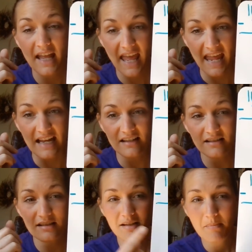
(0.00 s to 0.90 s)

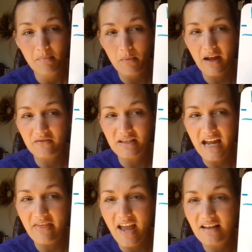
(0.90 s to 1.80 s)
8, but we have to
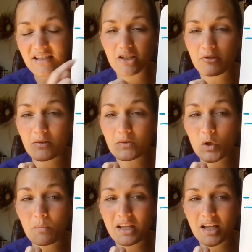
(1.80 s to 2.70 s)
add that 0,
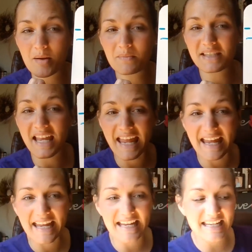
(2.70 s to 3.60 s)
so it becomes
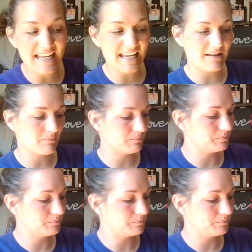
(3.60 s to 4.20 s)
80.